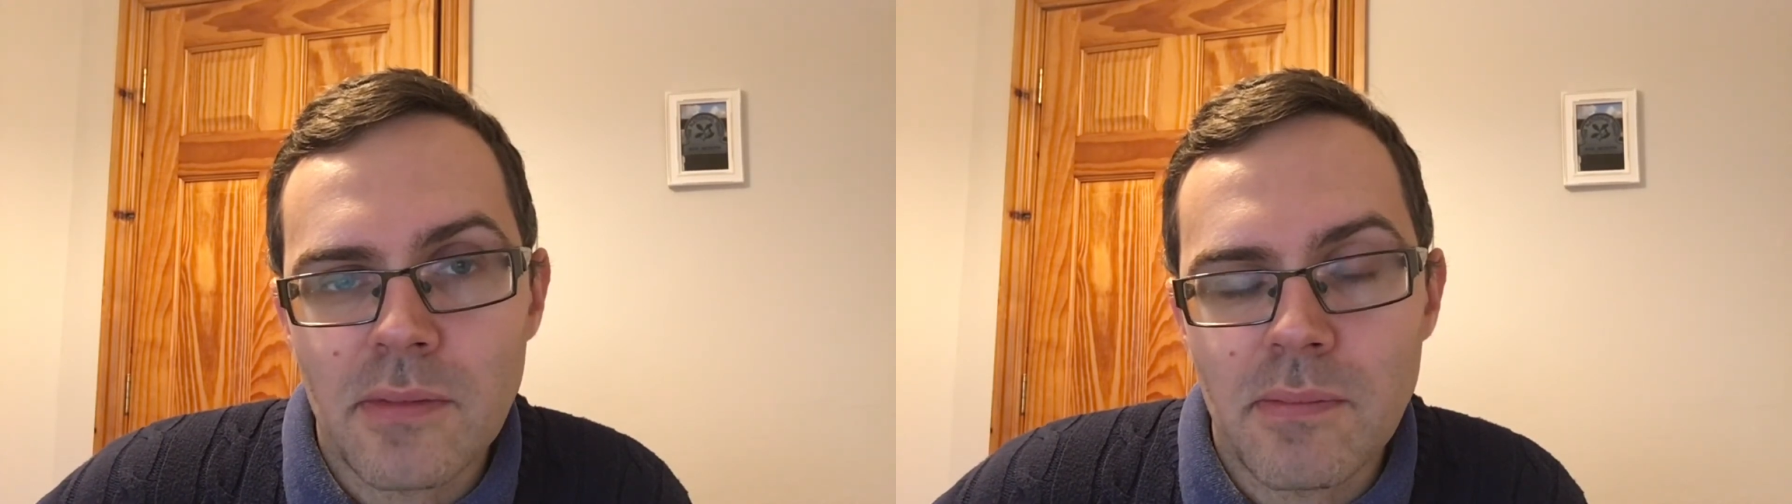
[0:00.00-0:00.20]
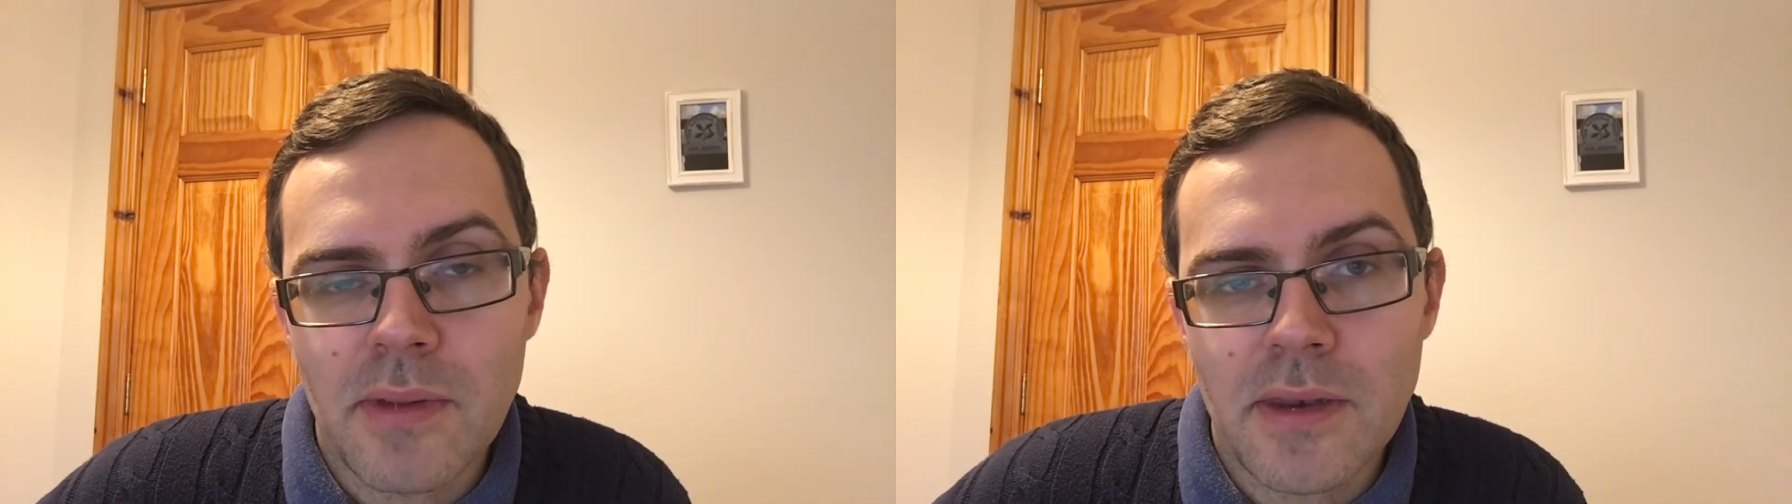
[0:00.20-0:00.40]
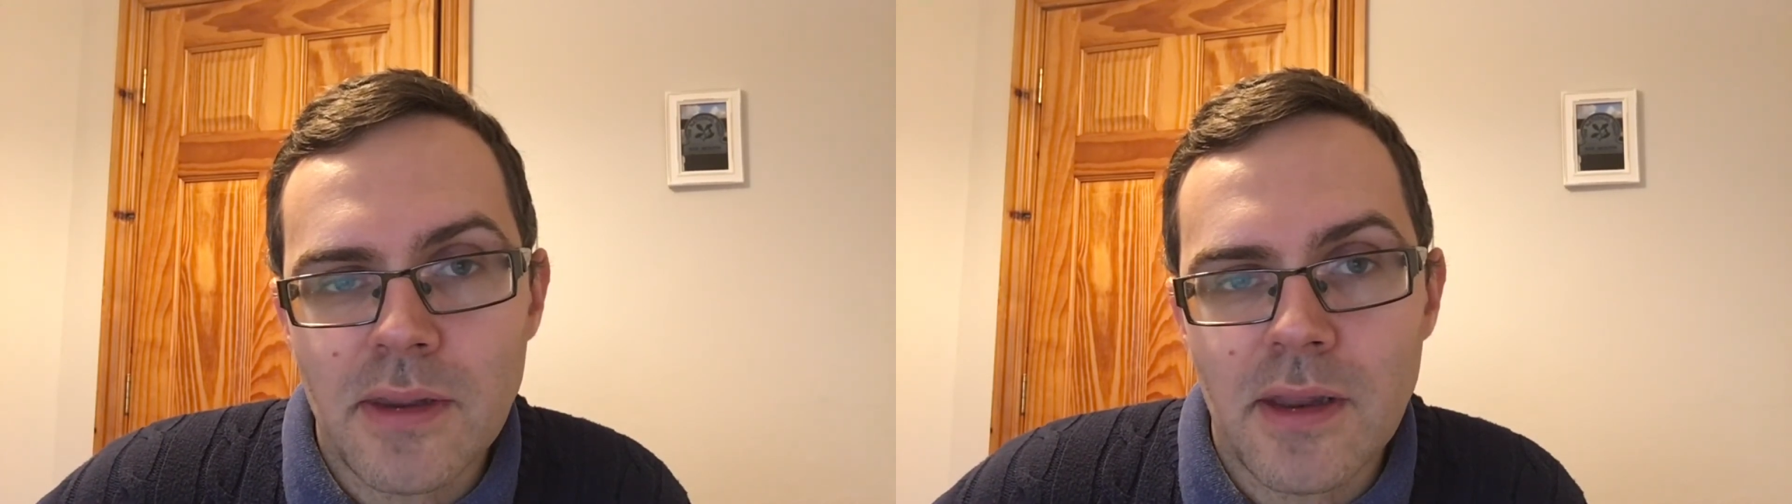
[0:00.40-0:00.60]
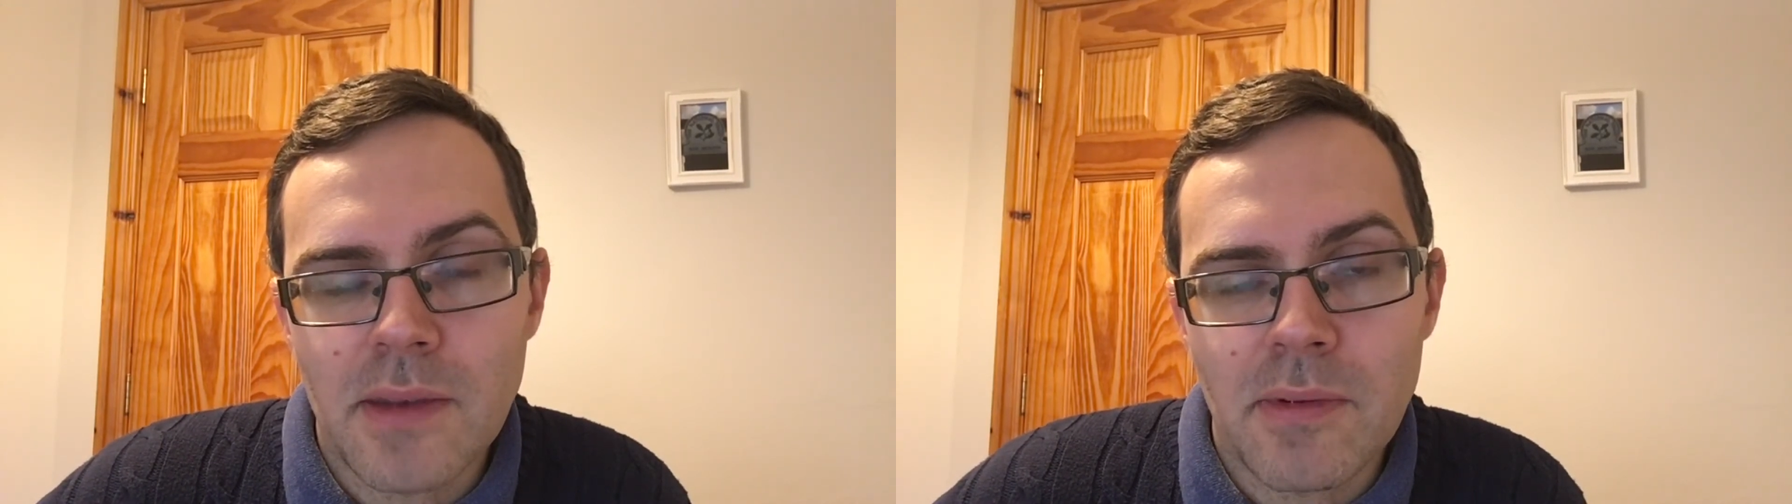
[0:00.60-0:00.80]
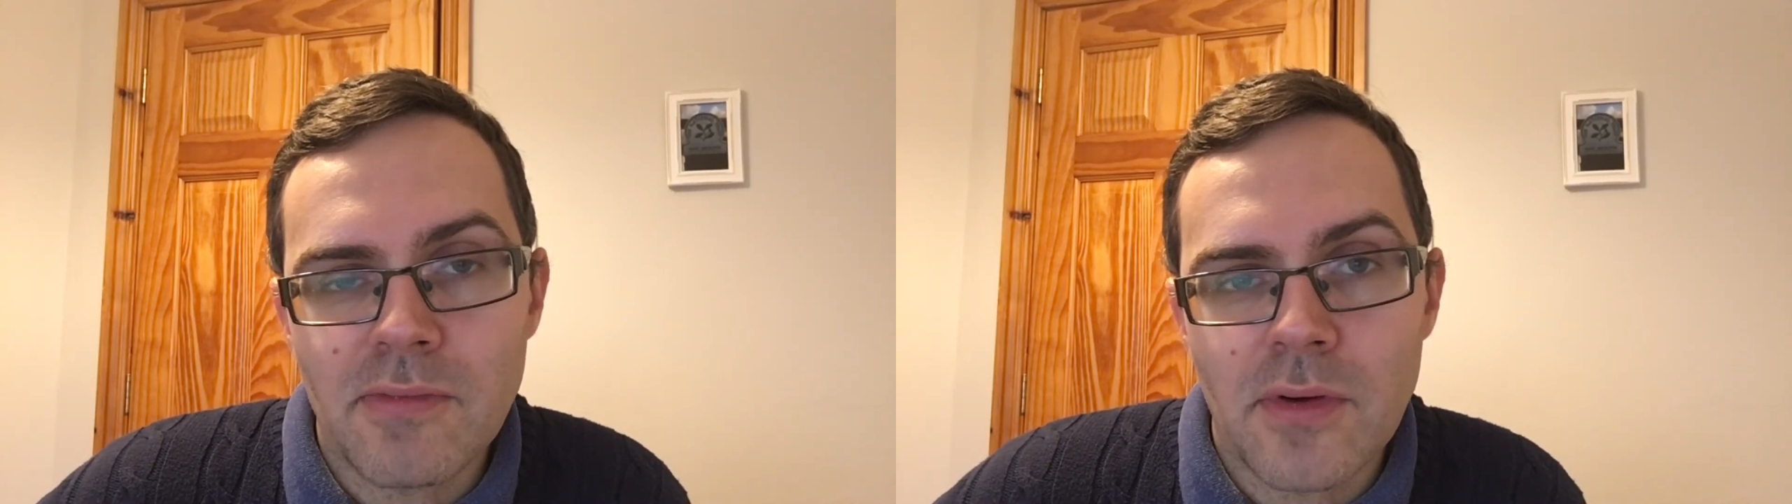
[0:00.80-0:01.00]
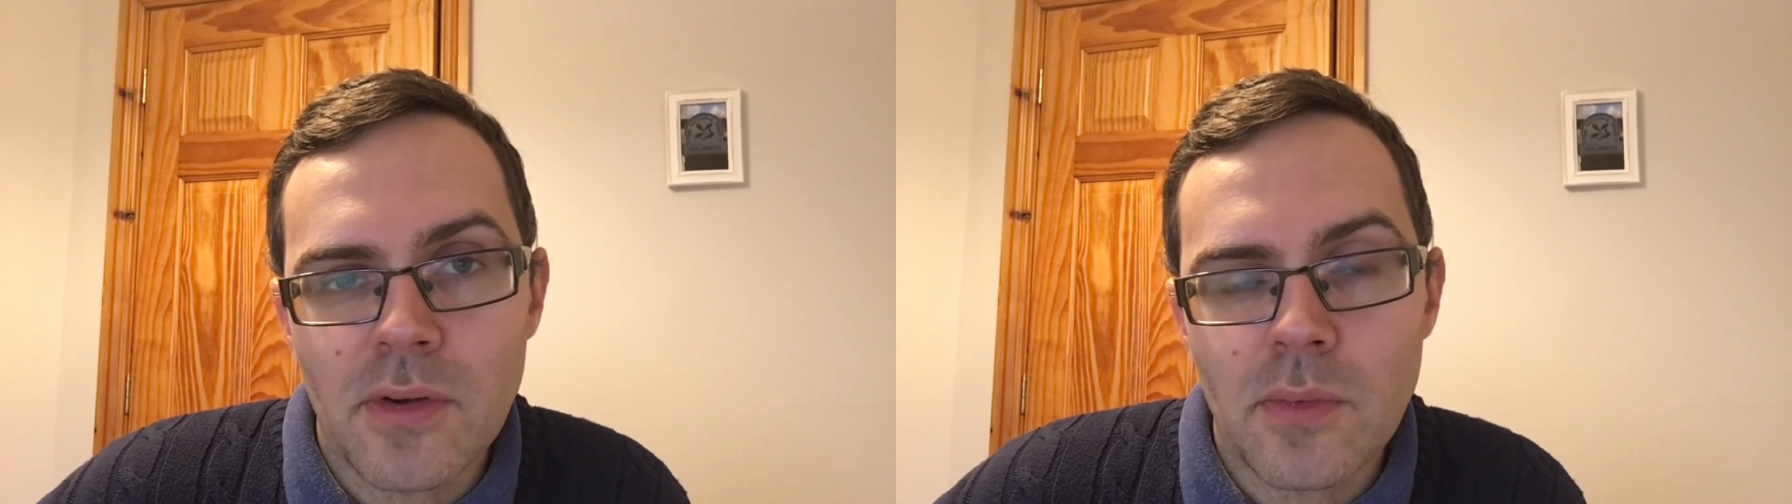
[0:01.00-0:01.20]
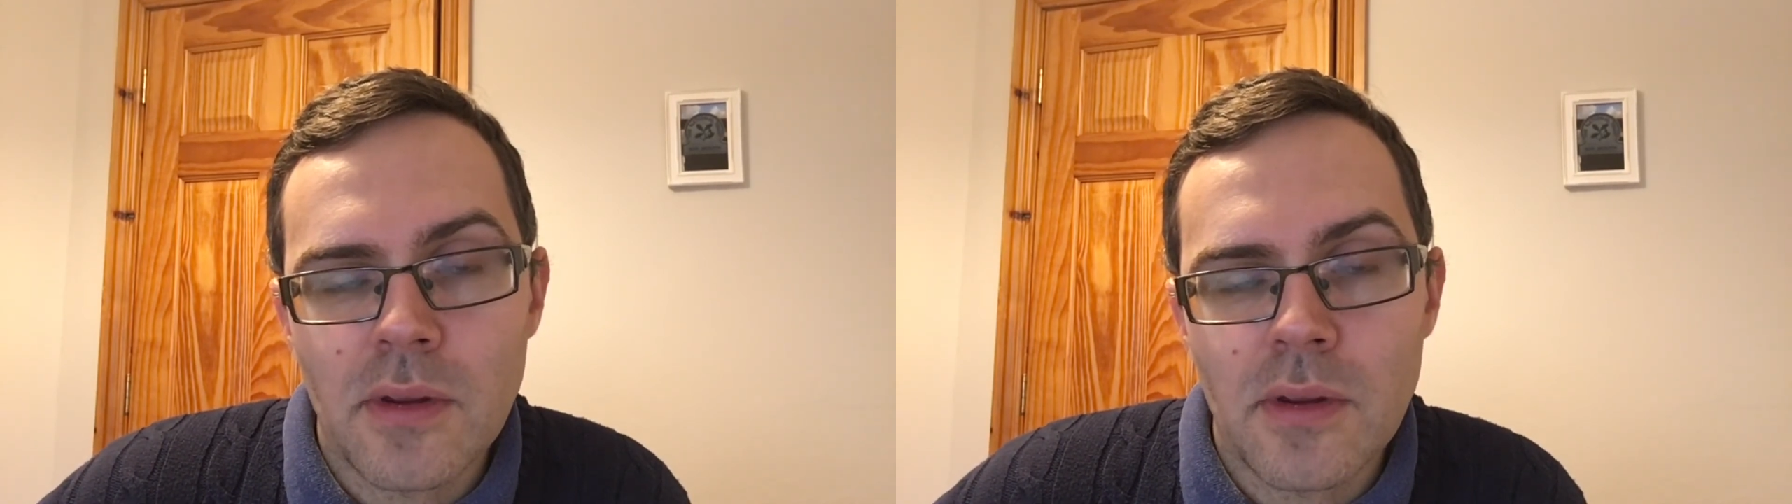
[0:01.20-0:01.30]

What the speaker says: be entitled to be furloughed.